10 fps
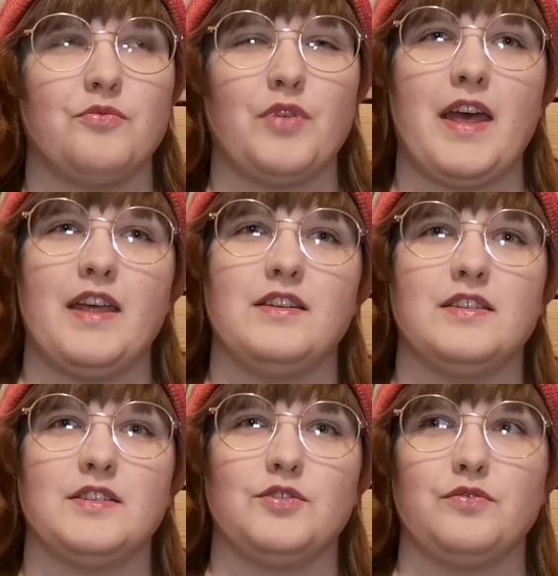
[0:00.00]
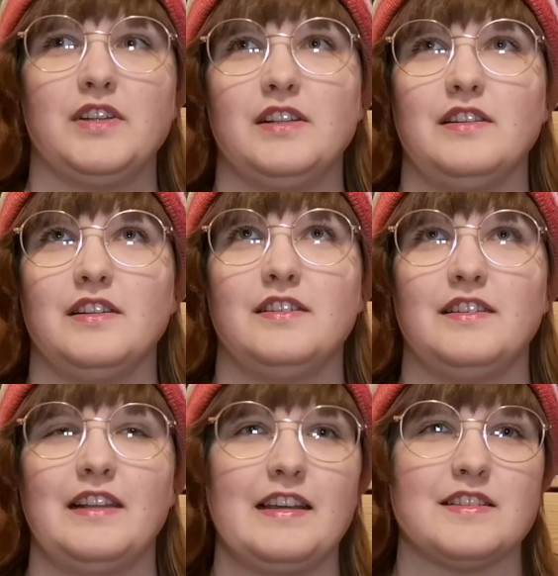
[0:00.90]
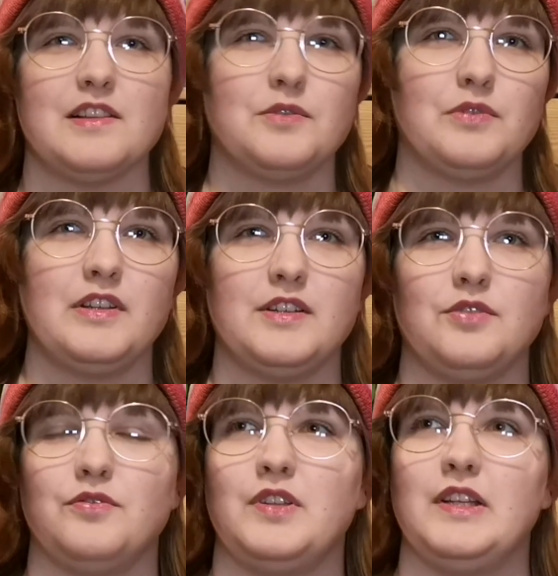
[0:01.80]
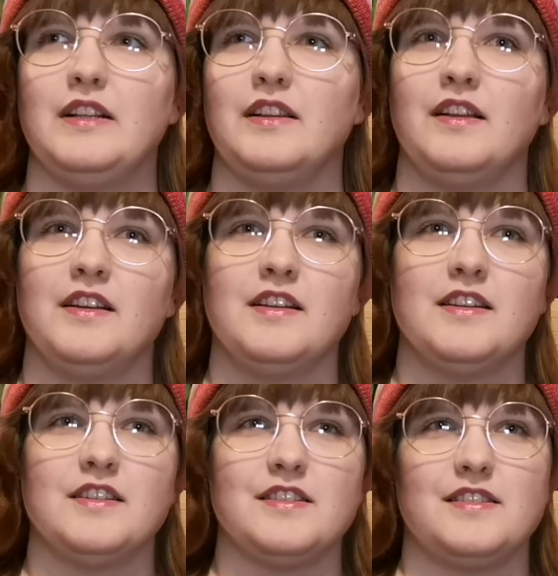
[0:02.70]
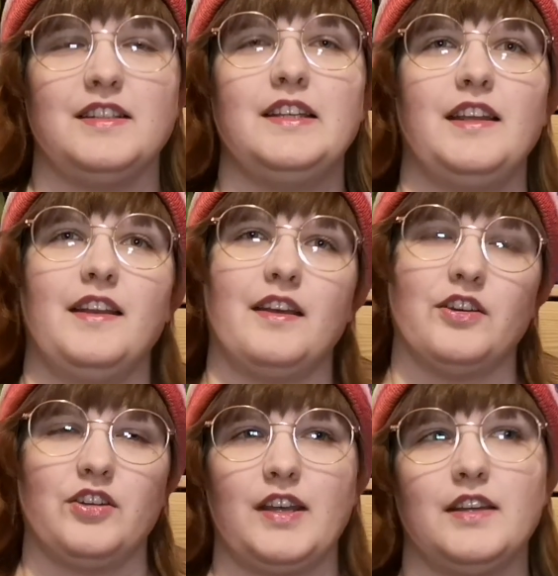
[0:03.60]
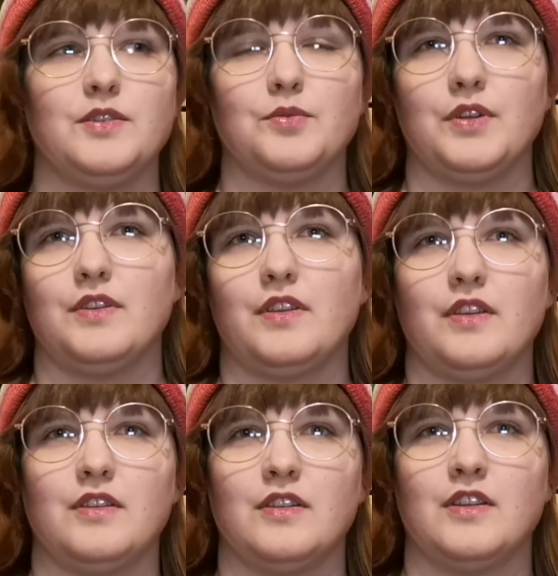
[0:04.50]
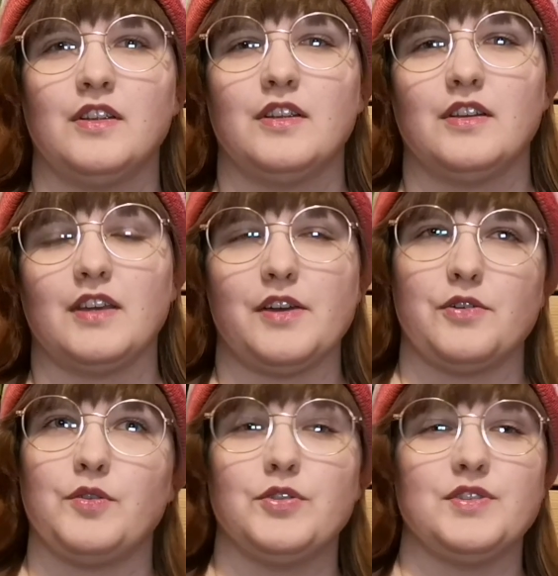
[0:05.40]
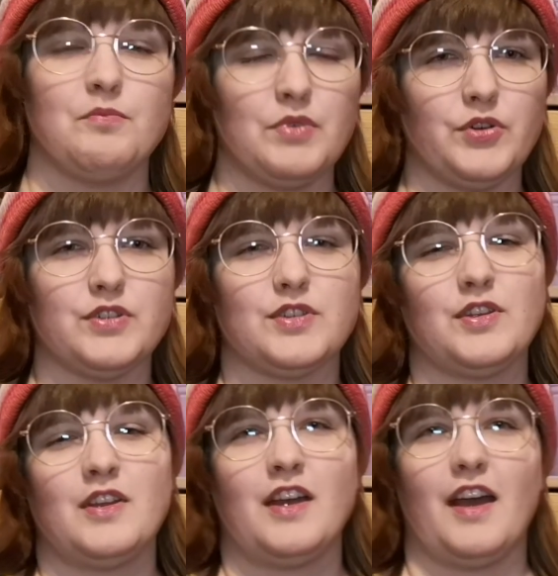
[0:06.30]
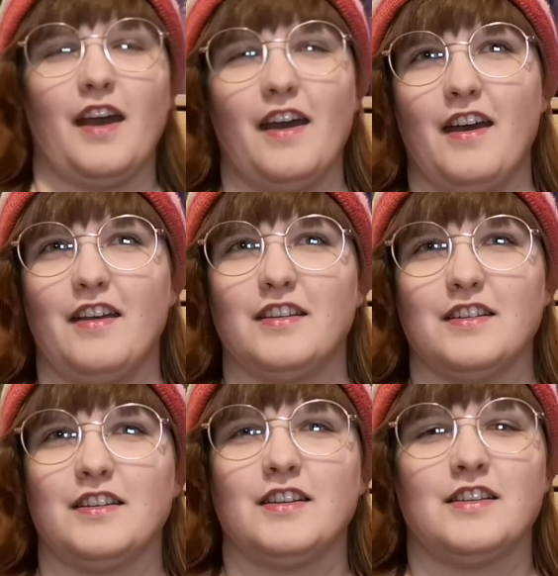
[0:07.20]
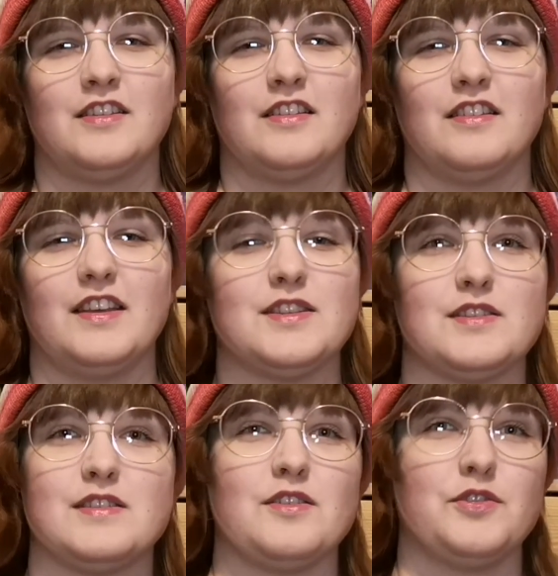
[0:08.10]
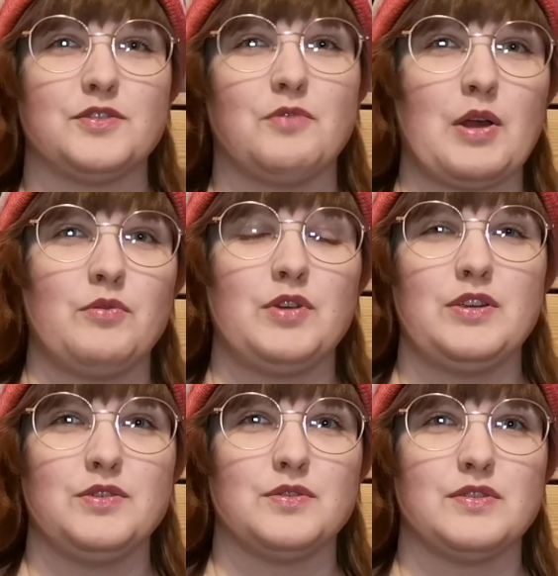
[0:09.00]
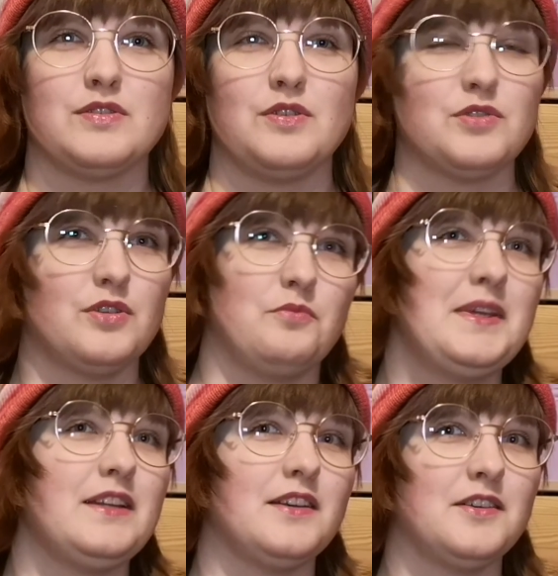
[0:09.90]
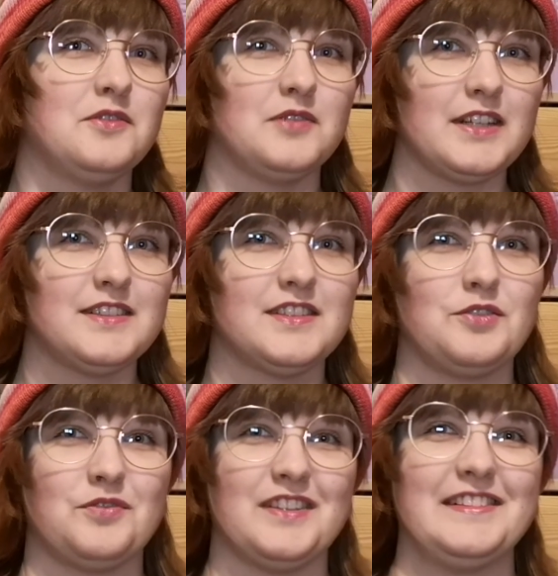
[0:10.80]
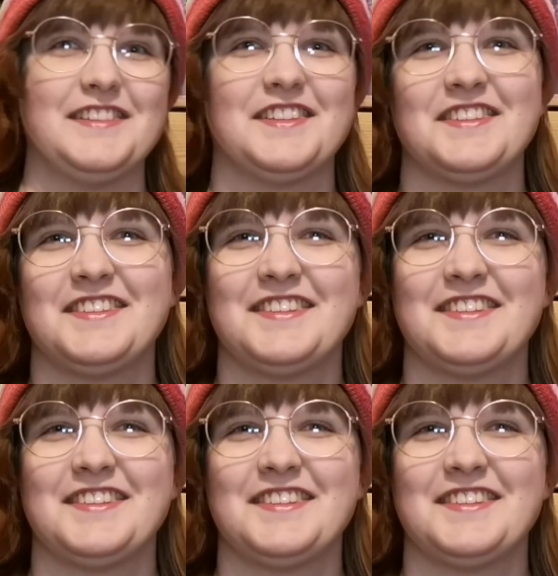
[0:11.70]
read to feel less lonely, to feel seen and connect with characters in books. And that's also why we use social media, right? To feel